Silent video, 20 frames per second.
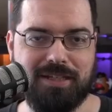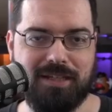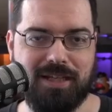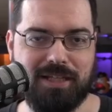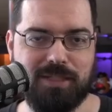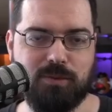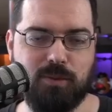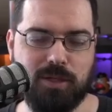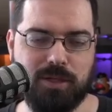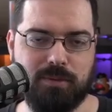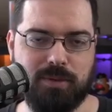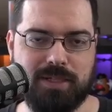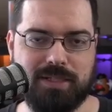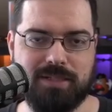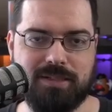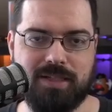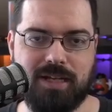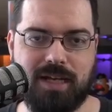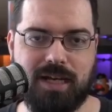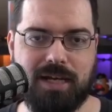That's one of the
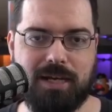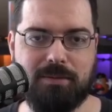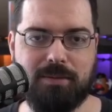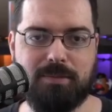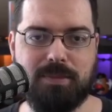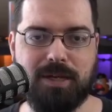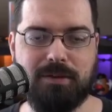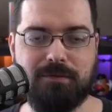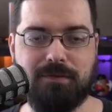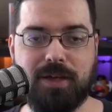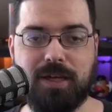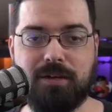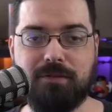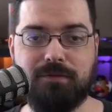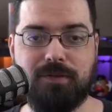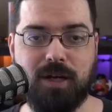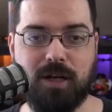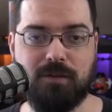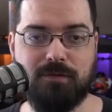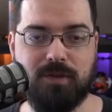reasons I am a big fan
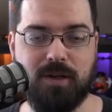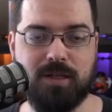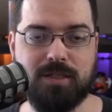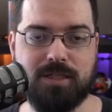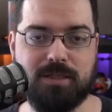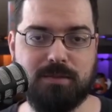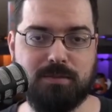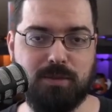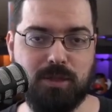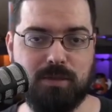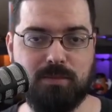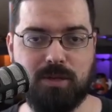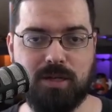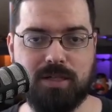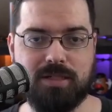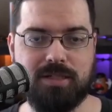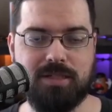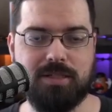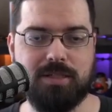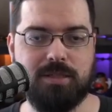of Firefox's
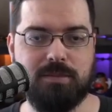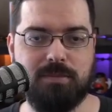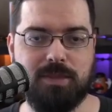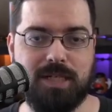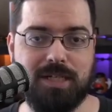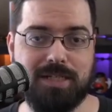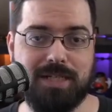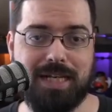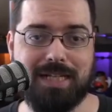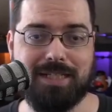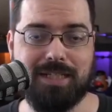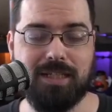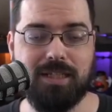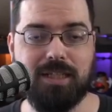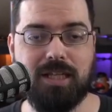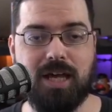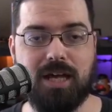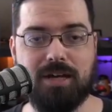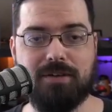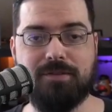bookmark system, because it has a
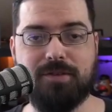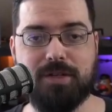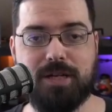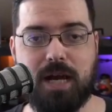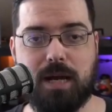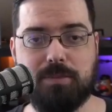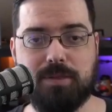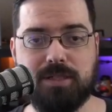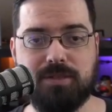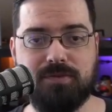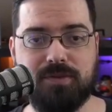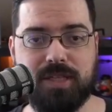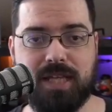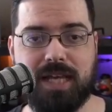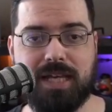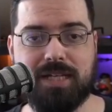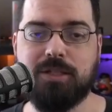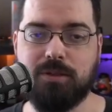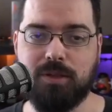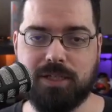lot of different options for
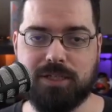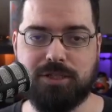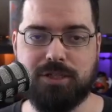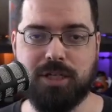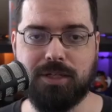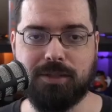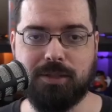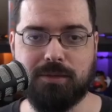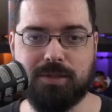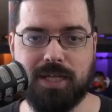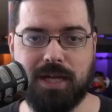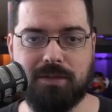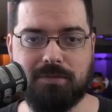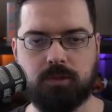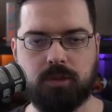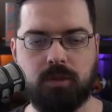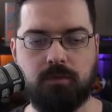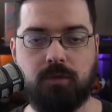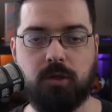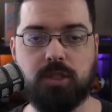that. So let's check those out.
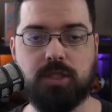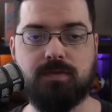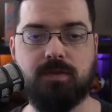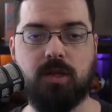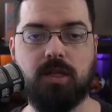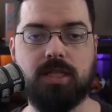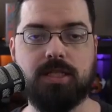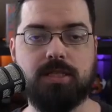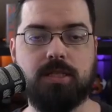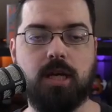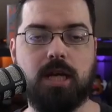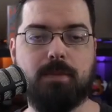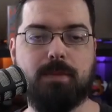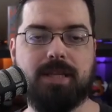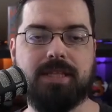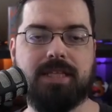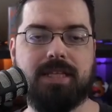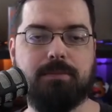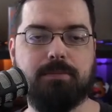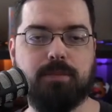First of all, let's talk
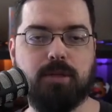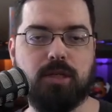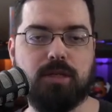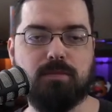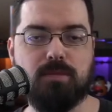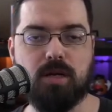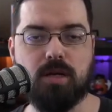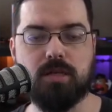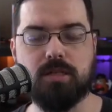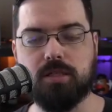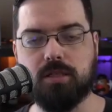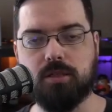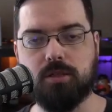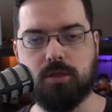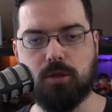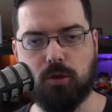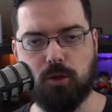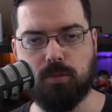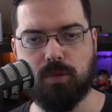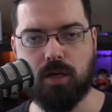about the bookmarks
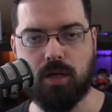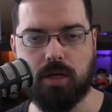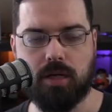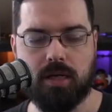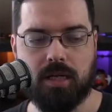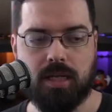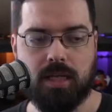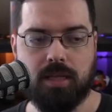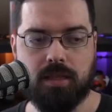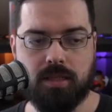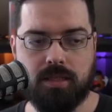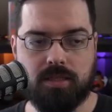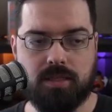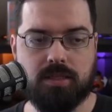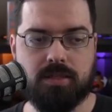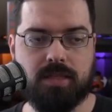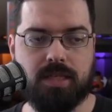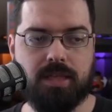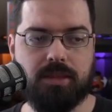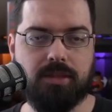toolbar. This
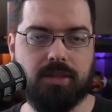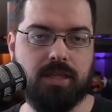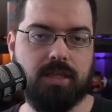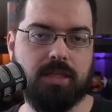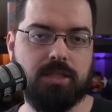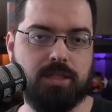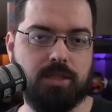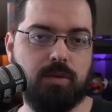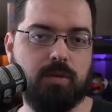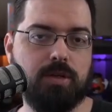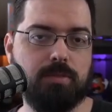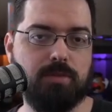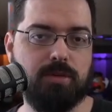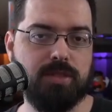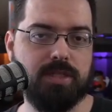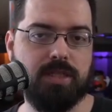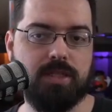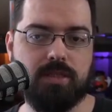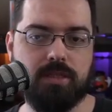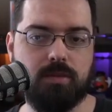is the thing that you are
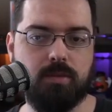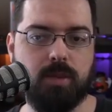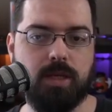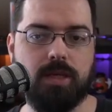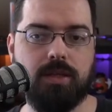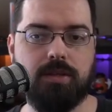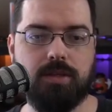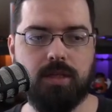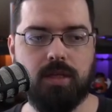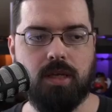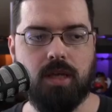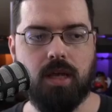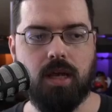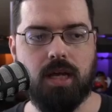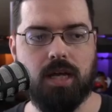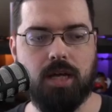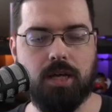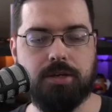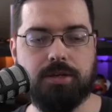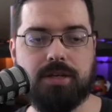presented with
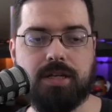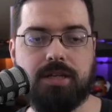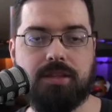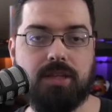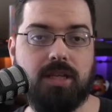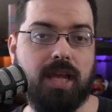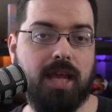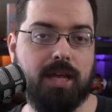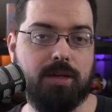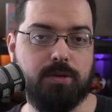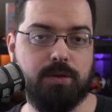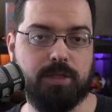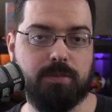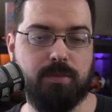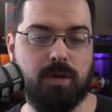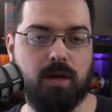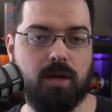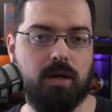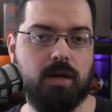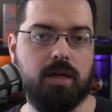underneath the address
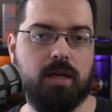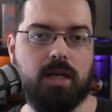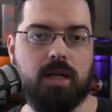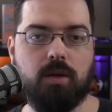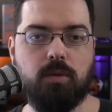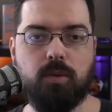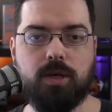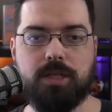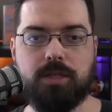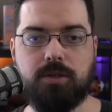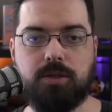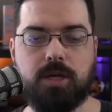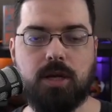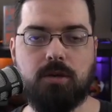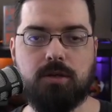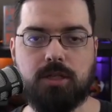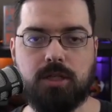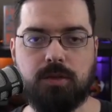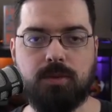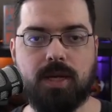bar when you
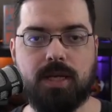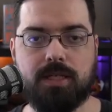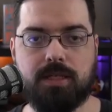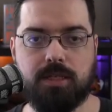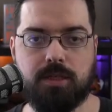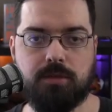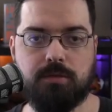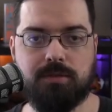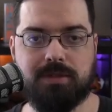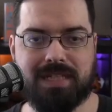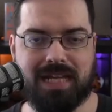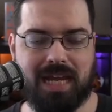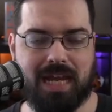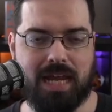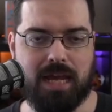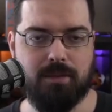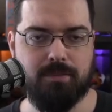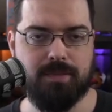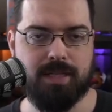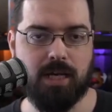go to a new
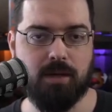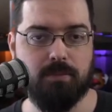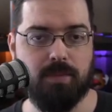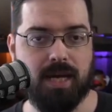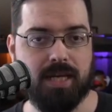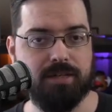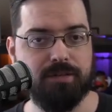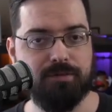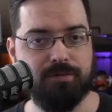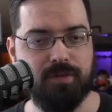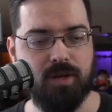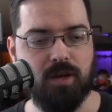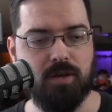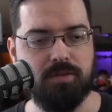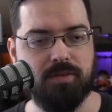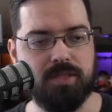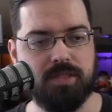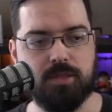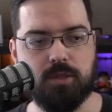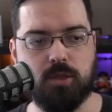tab. Now, by
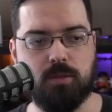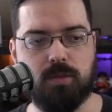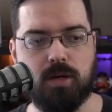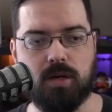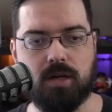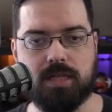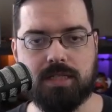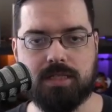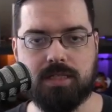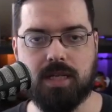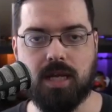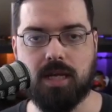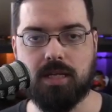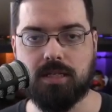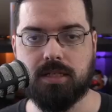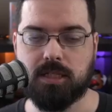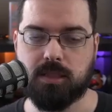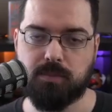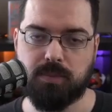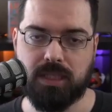default, this toolbar is not
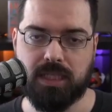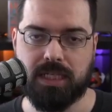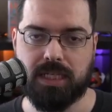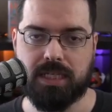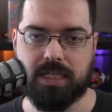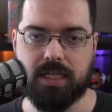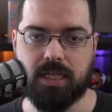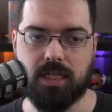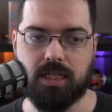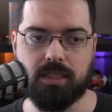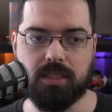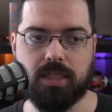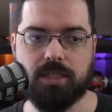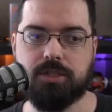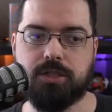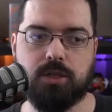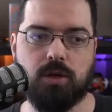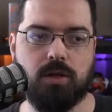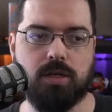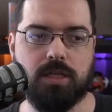displayed
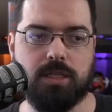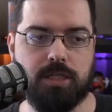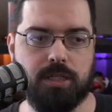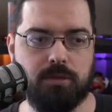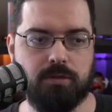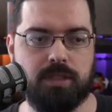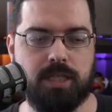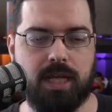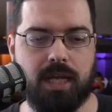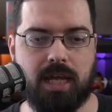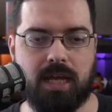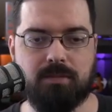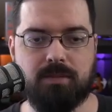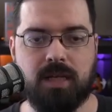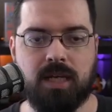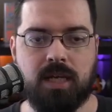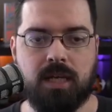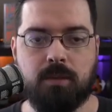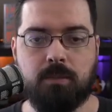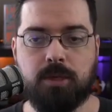unless you're on a new tab,
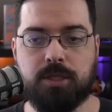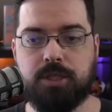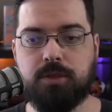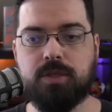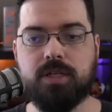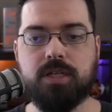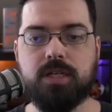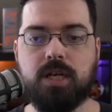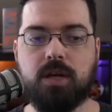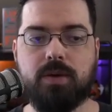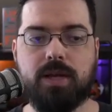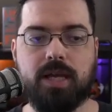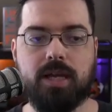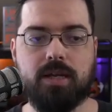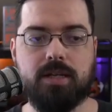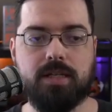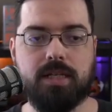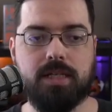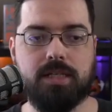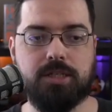but you can go
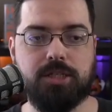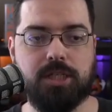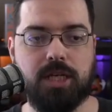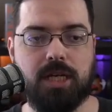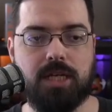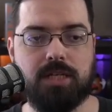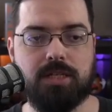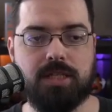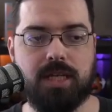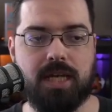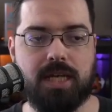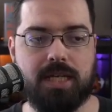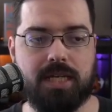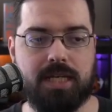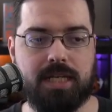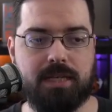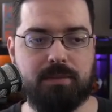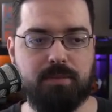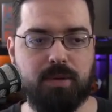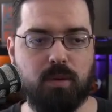ahead and change that at
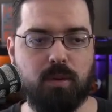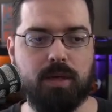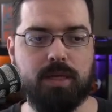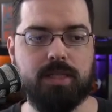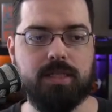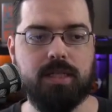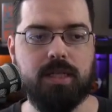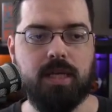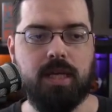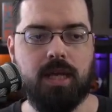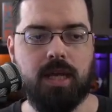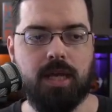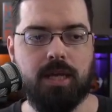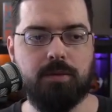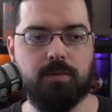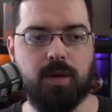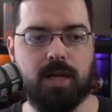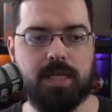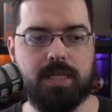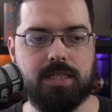any point
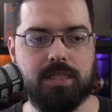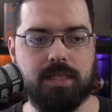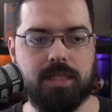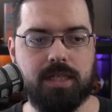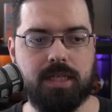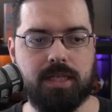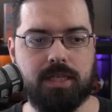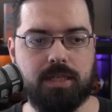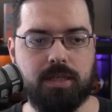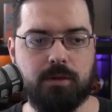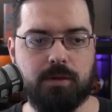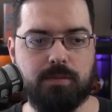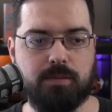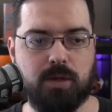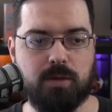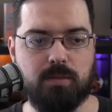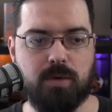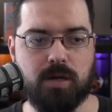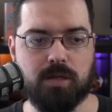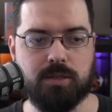and right click, go to
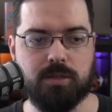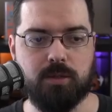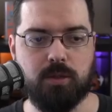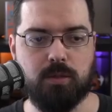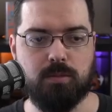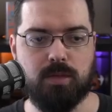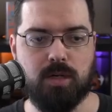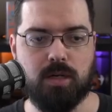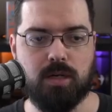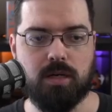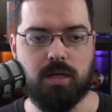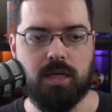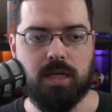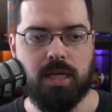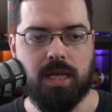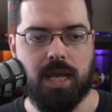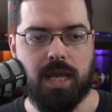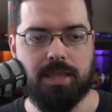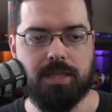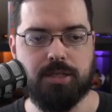Bookmarks Toolbar,
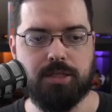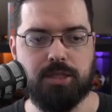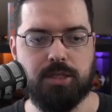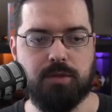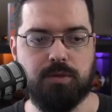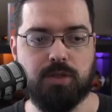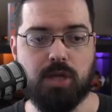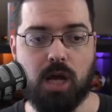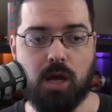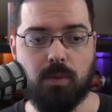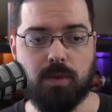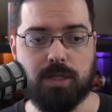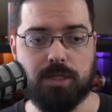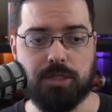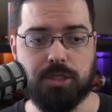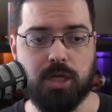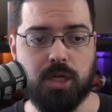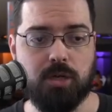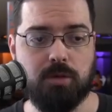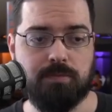and then choose Always
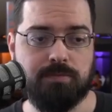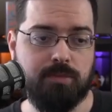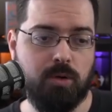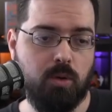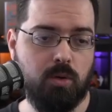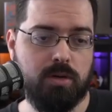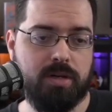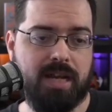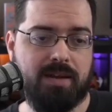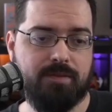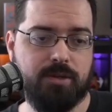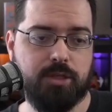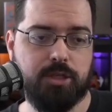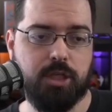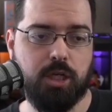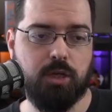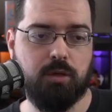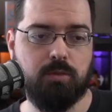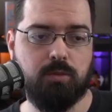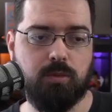Show or Never
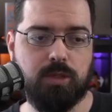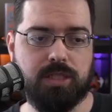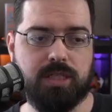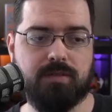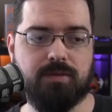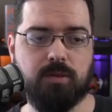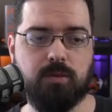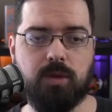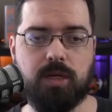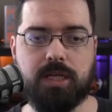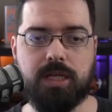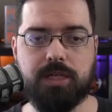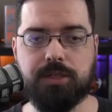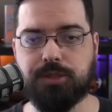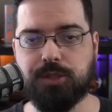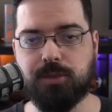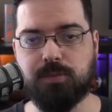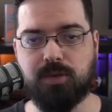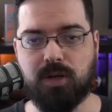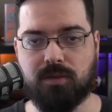Show, whichever one is
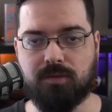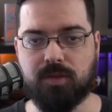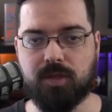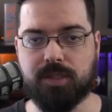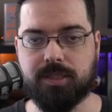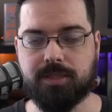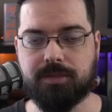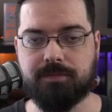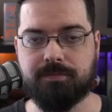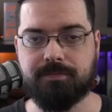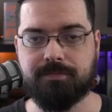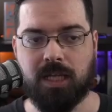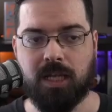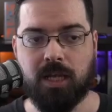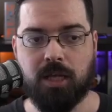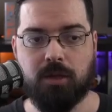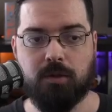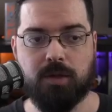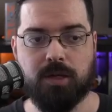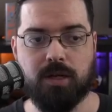your preference.
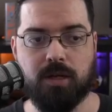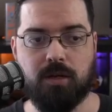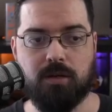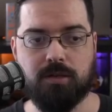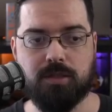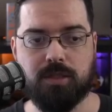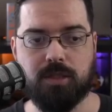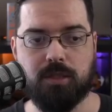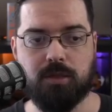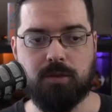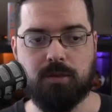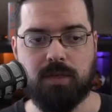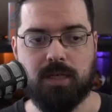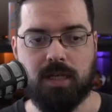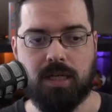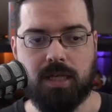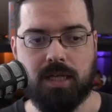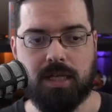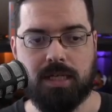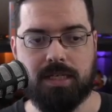You can also
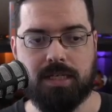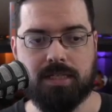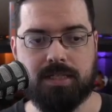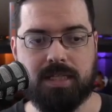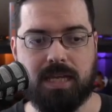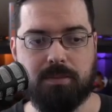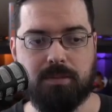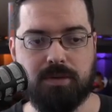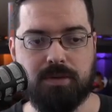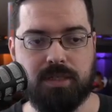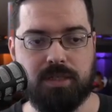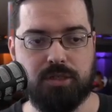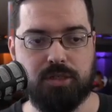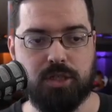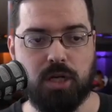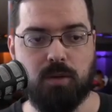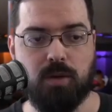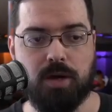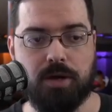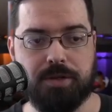disable the
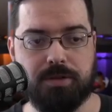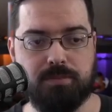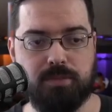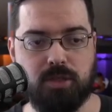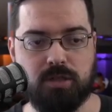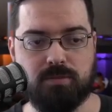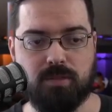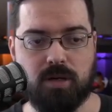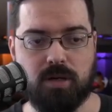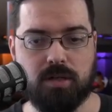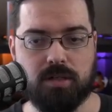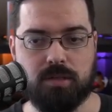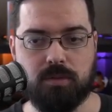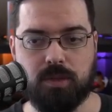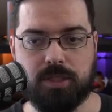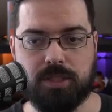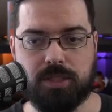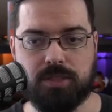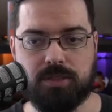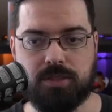Show Other Bookmarks,
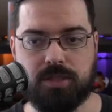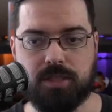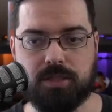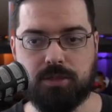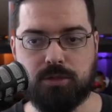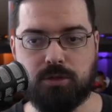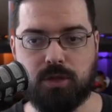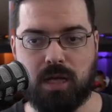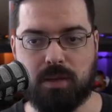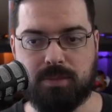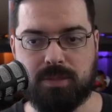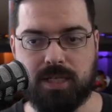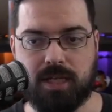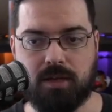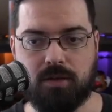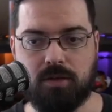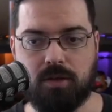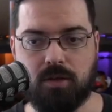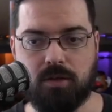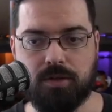which is this drop
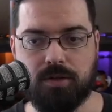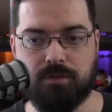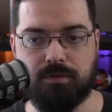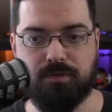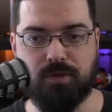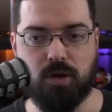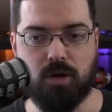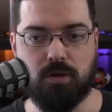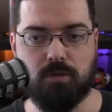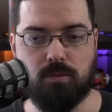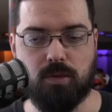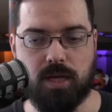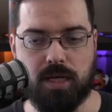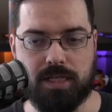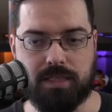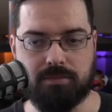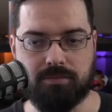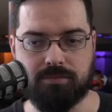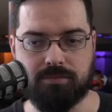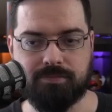down on the far right.